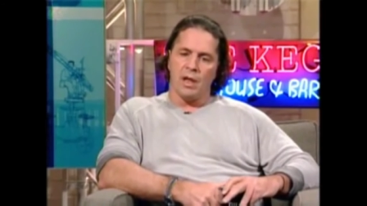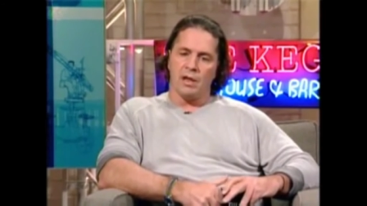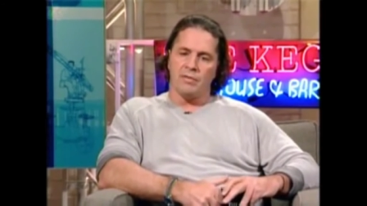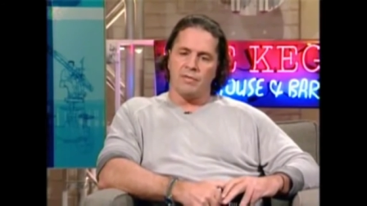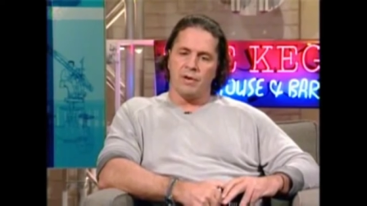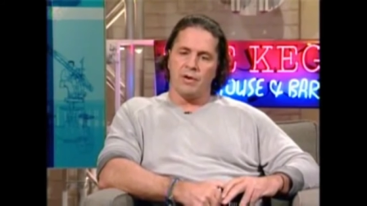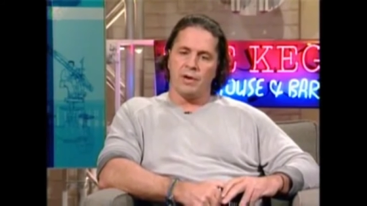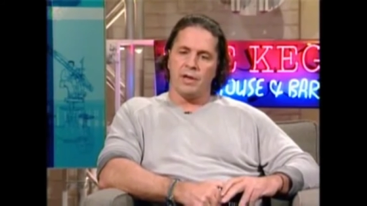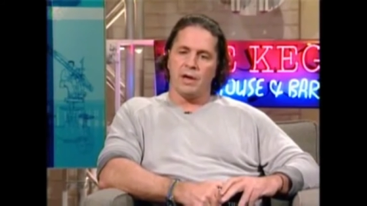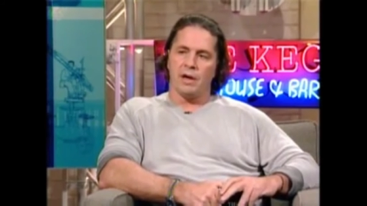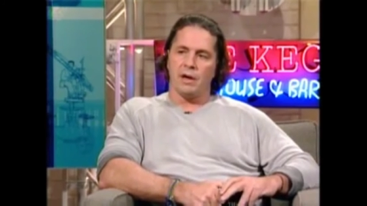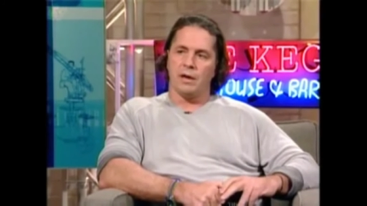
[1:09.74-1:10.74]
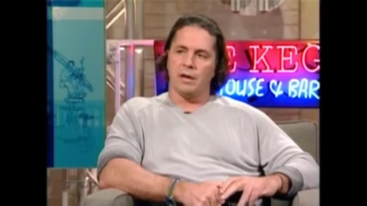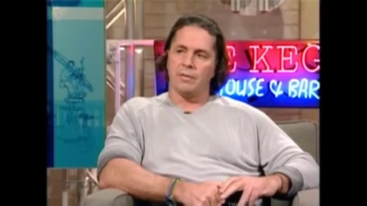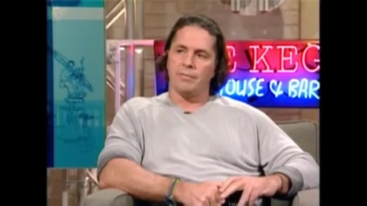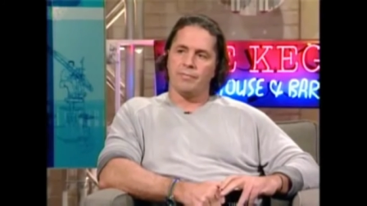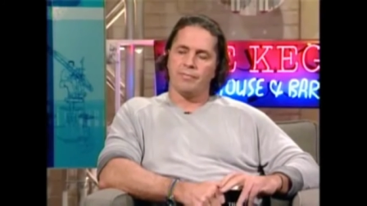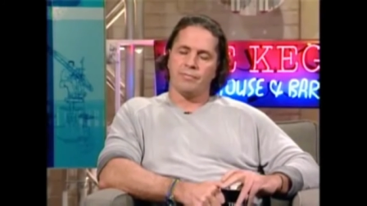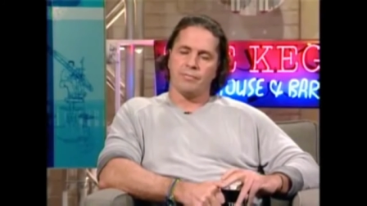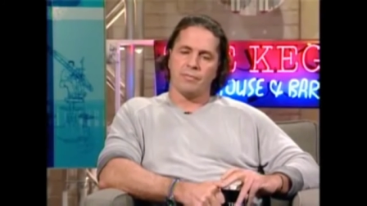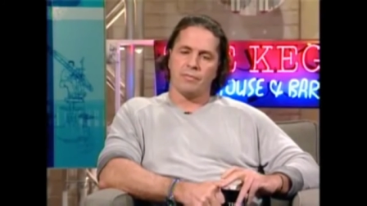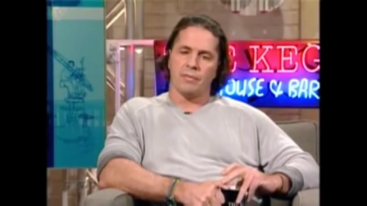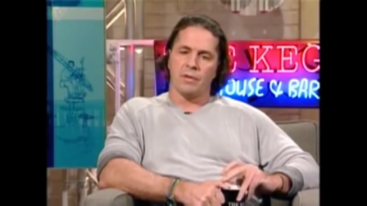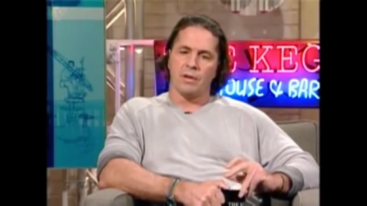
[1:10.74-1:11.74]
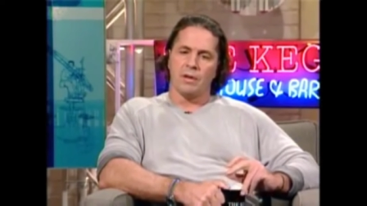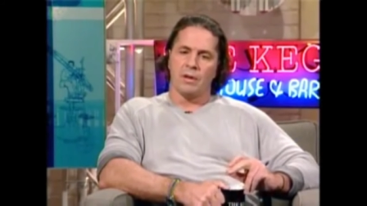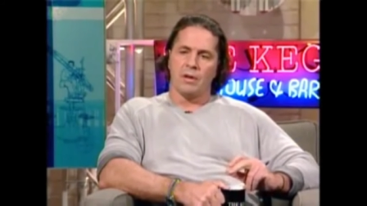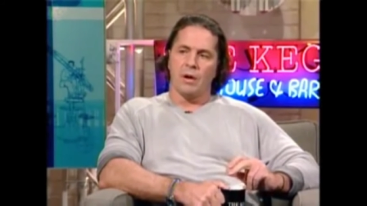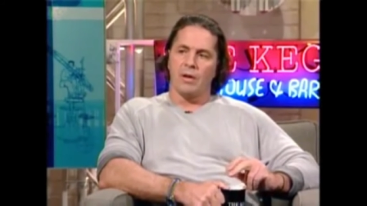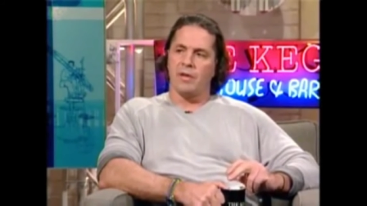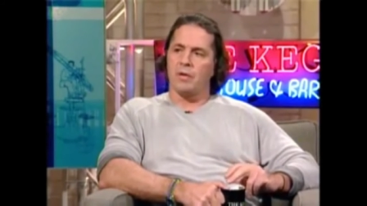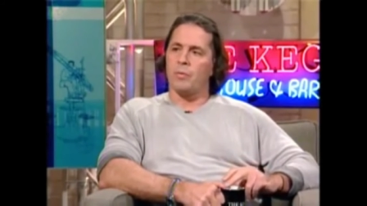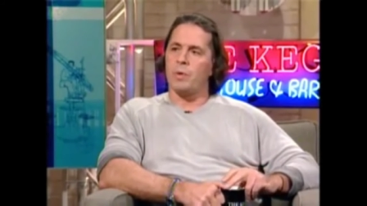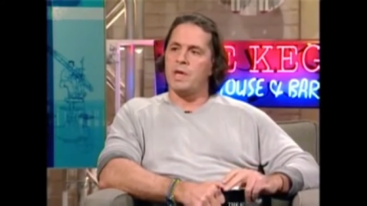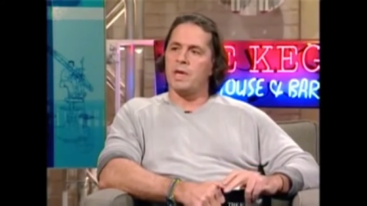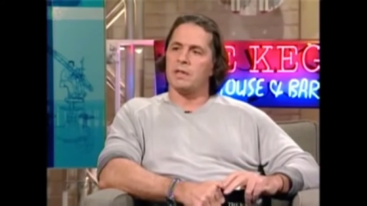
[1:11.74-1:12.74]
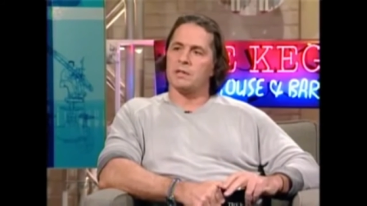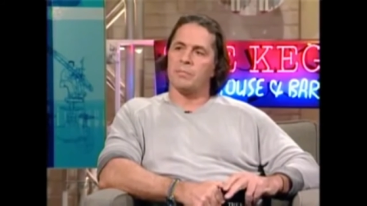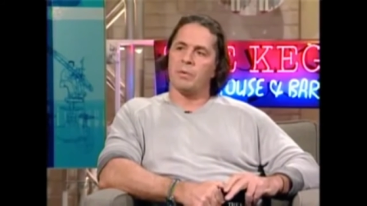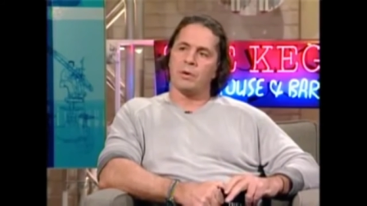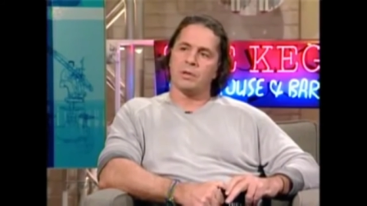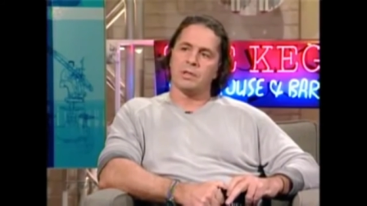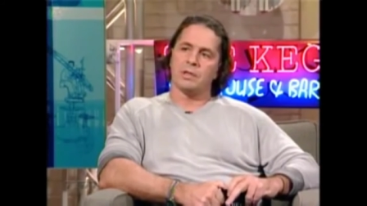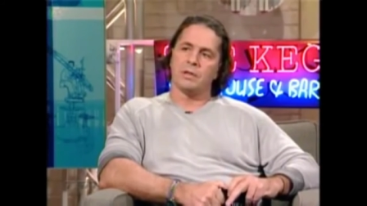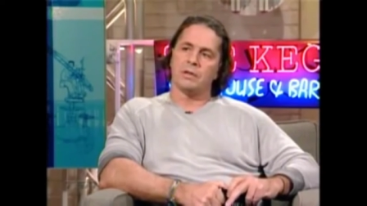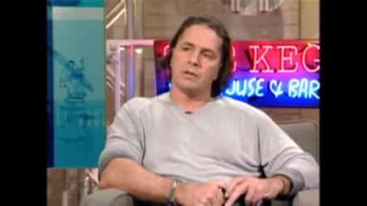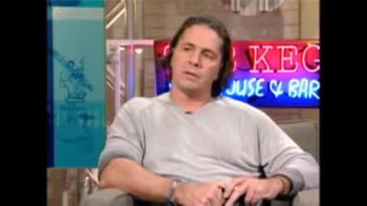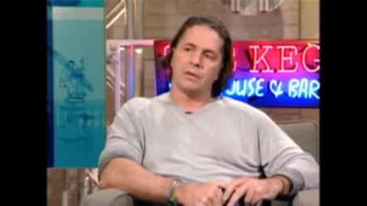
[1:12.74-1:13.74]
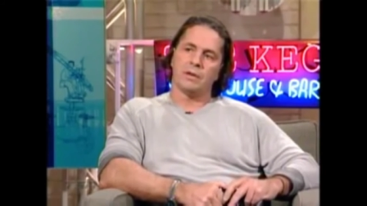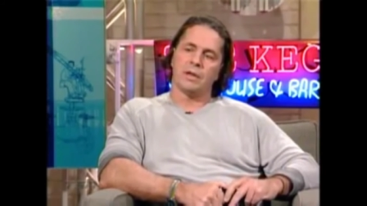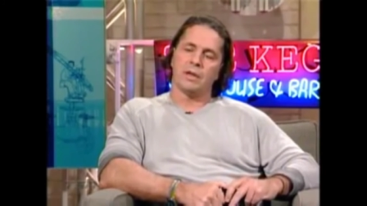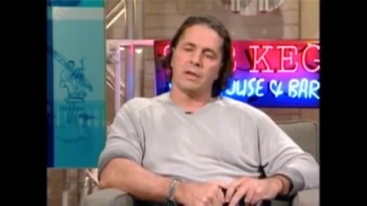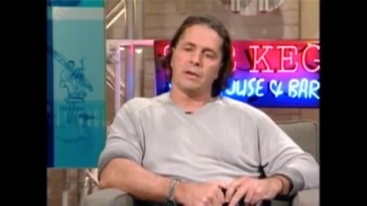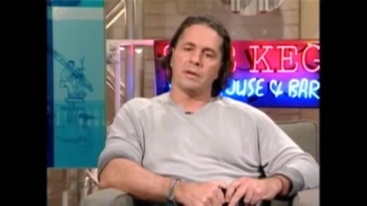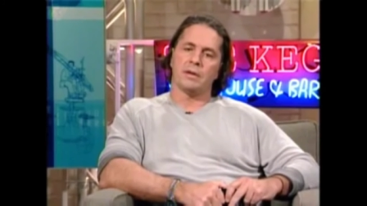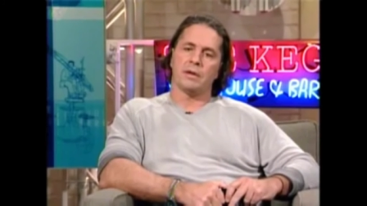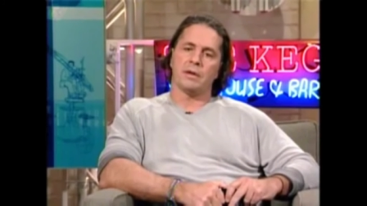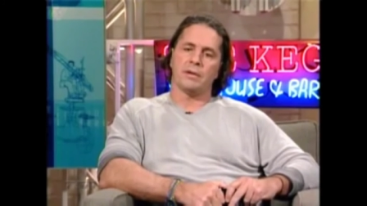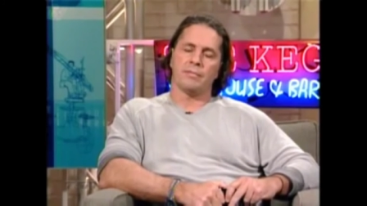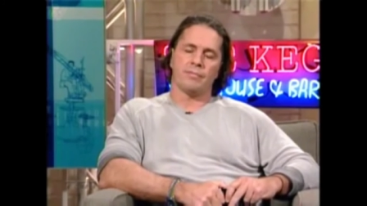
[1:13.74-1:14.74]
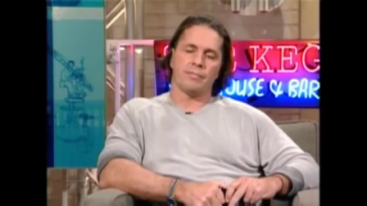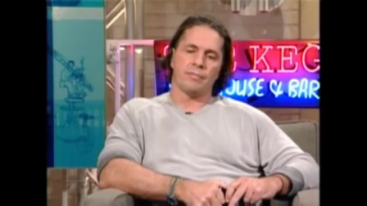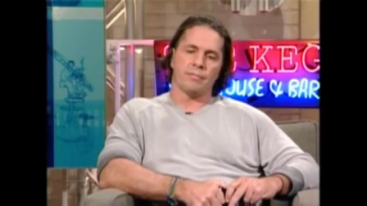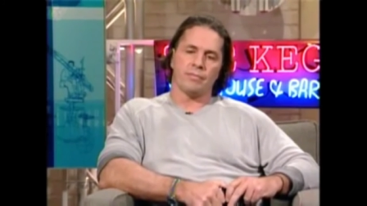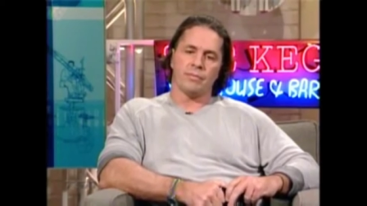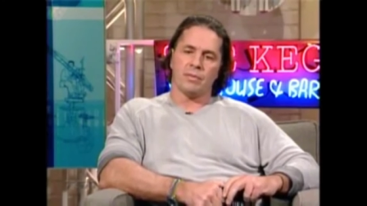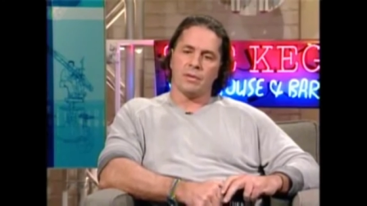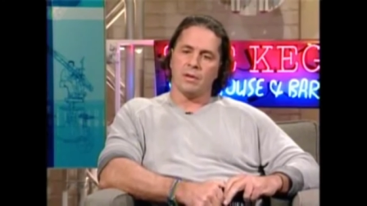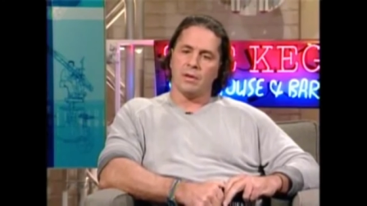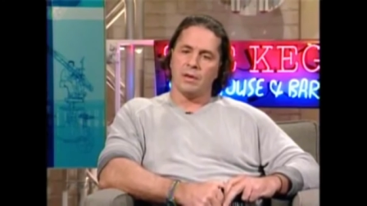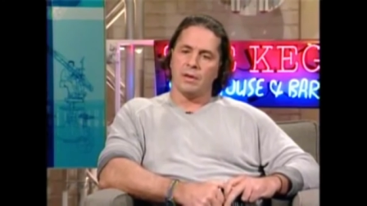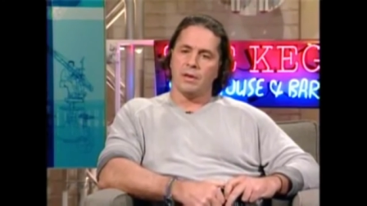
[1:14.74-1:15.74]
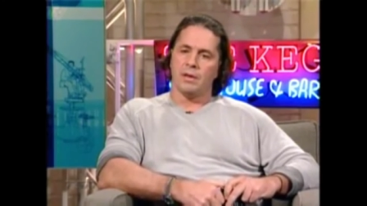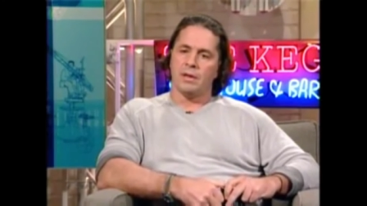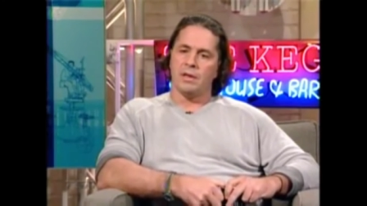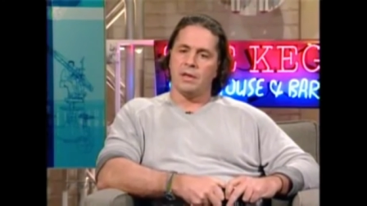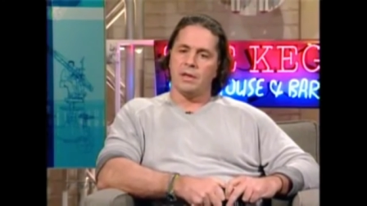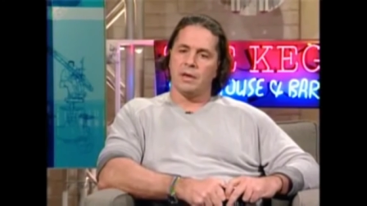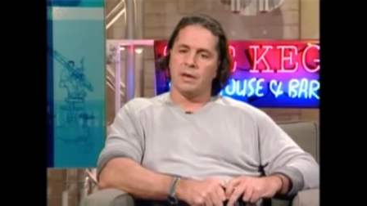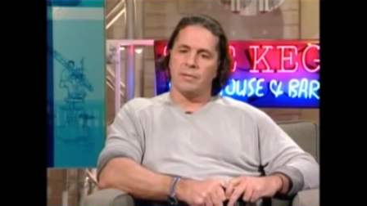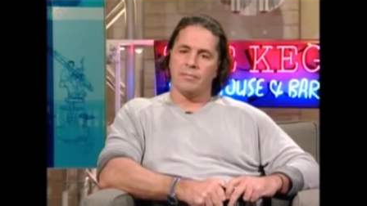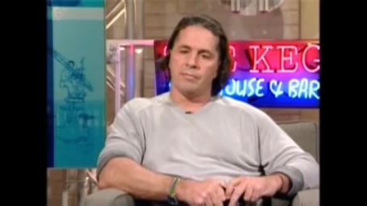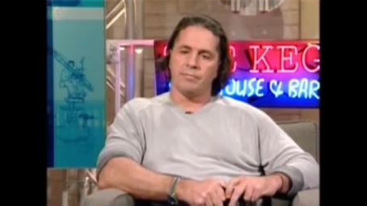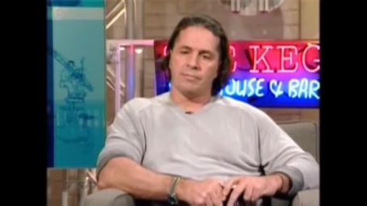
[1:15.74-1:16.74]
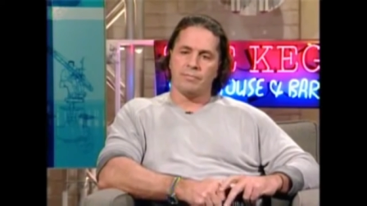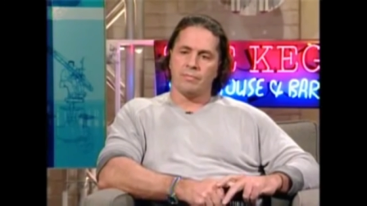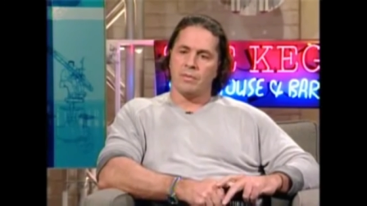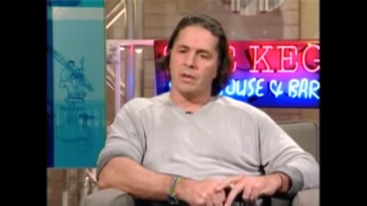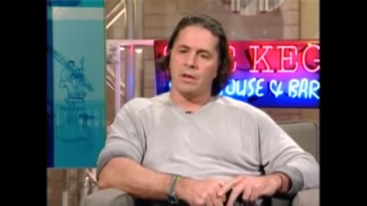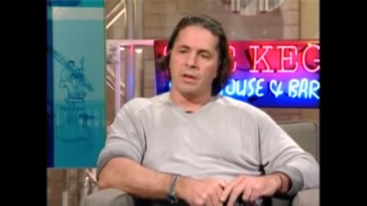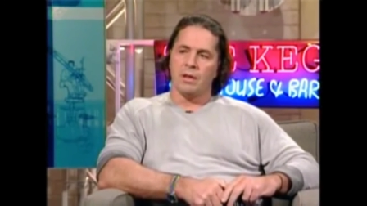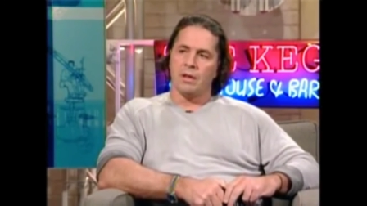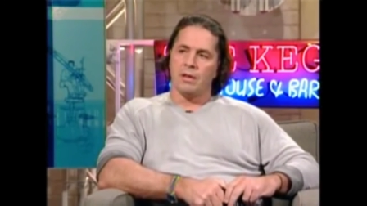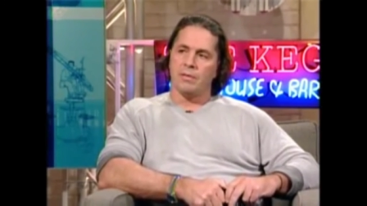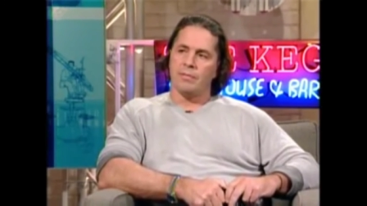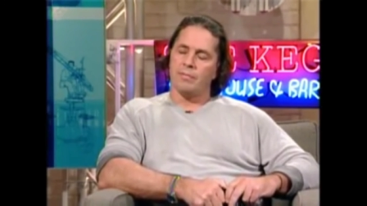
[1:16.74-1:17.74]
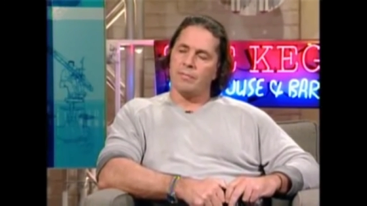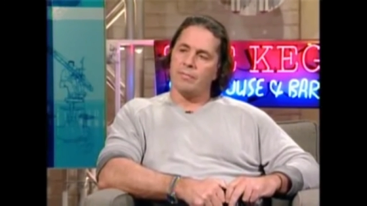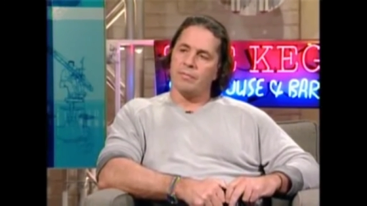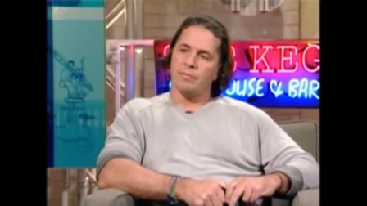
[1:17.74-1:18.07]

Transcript: and very, uh, I think, weak as a person. And uh, he. Um, well, let me throw out some other